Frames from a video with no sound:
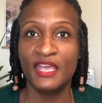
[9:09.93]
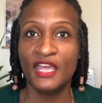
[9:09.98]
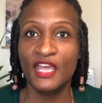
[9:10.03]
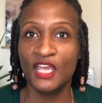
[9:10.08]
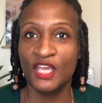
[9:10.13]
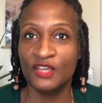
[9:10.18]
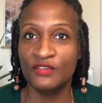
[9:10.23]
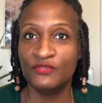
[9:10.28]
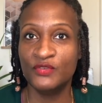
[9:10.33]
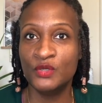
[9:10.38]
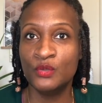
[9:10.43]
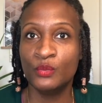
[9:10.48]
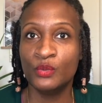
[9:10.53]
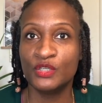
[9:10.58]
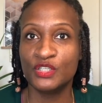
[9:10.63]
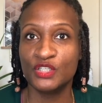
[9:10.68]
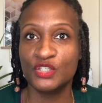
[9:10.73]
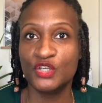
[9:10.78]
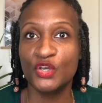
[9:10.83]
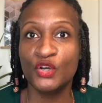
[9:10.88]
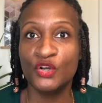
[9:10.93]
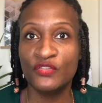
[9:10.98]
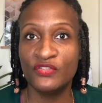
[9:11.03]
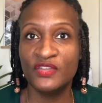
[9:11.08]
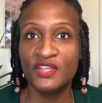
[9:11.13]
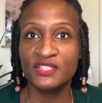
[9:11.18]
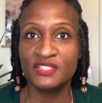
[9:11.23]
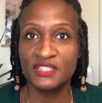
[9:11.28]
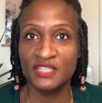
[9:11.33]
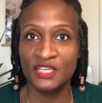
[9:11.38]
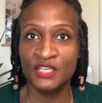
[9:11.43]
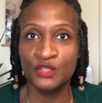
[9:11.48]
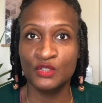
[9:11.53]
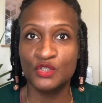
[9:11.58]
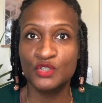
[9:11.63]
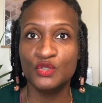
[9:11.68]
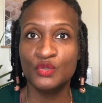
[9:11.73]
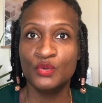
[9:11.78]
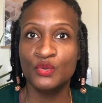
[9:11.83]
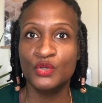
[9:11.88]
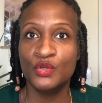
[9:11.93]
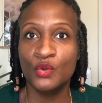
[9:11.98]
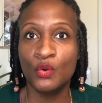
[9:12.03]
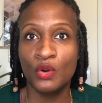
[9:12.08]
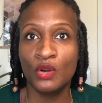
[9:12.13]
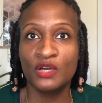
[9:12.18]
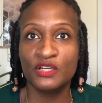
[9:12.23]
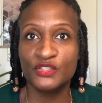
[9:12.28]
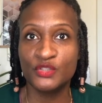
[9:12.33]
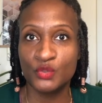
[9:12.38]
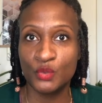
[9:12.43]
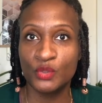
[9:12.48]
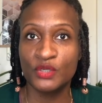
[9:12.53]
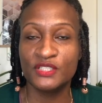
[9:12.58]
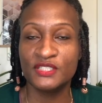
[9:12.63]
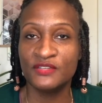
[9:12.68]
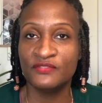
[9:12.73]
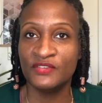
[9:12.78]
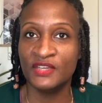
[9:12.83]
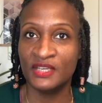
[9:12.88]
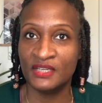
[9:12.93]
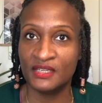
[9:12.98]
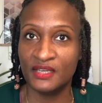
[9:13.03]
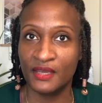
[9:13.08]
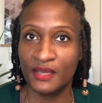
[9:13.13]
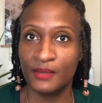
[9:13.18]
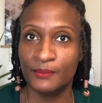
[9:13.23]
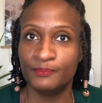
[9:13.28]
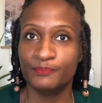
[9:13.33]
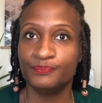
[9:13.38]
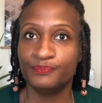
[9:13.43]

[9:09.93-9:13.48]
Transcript: if you were to turn this into your source of income.